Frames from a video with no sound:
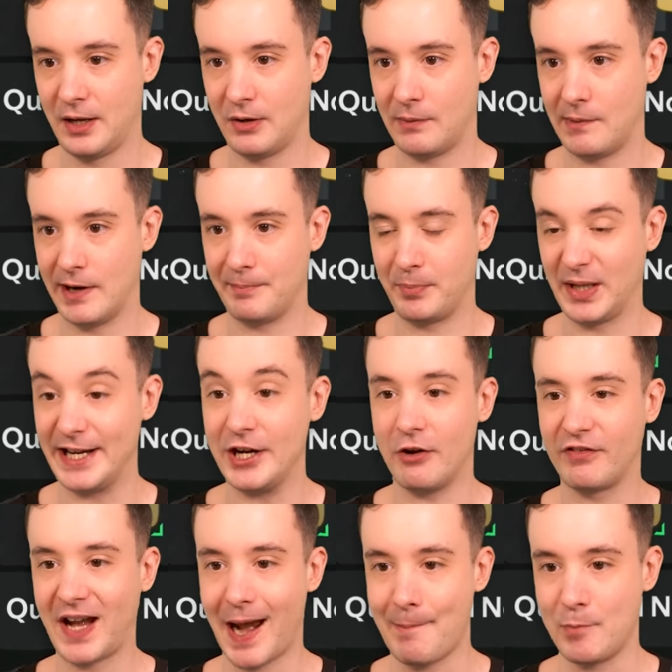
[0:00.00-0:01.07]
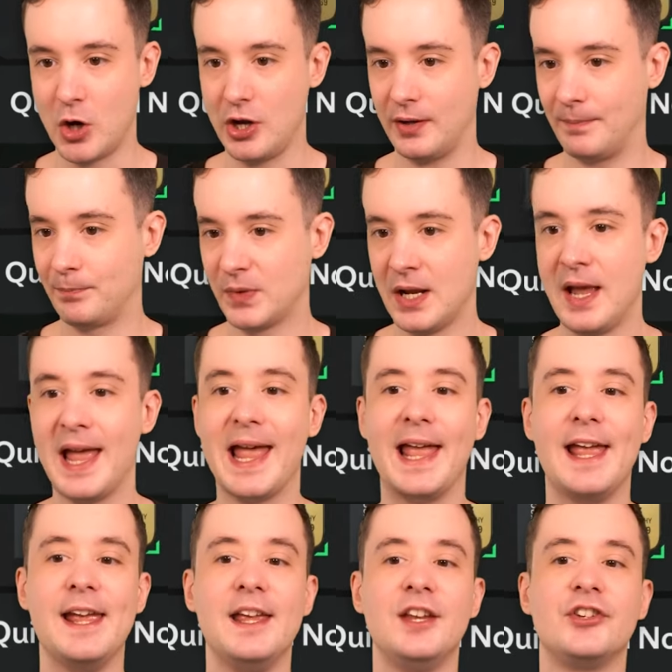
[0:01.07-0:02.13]
when I'm playing off camera
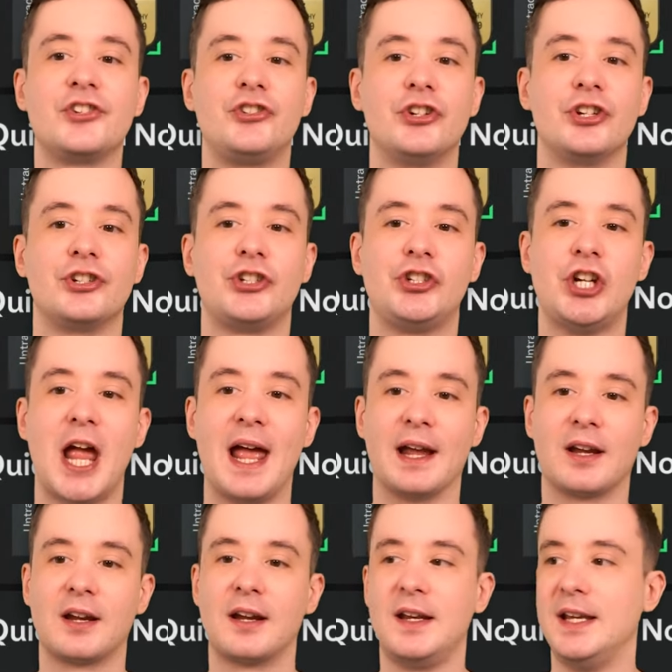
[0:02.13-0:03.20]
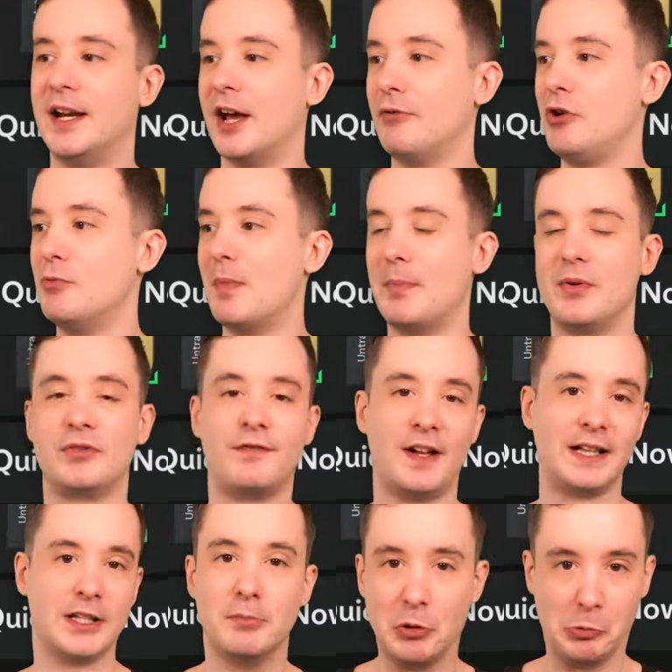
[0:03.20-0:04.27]
is just check, you know, who my most
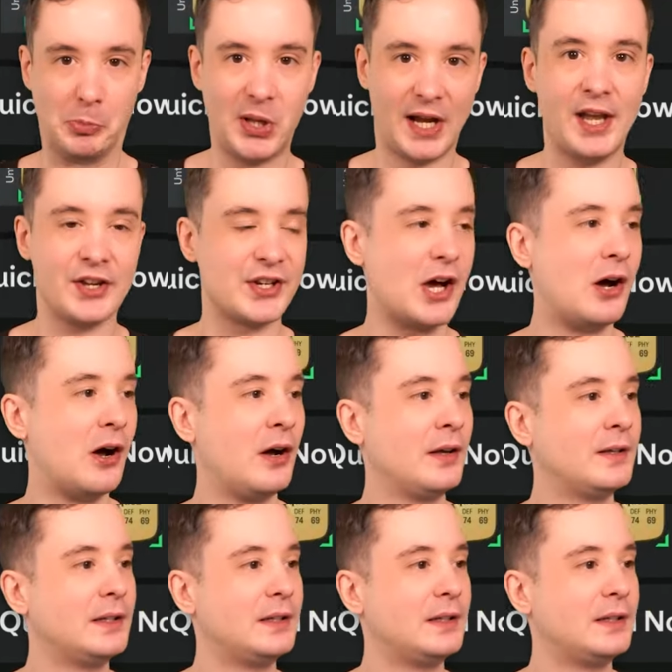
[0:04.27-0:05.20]
valuable players are.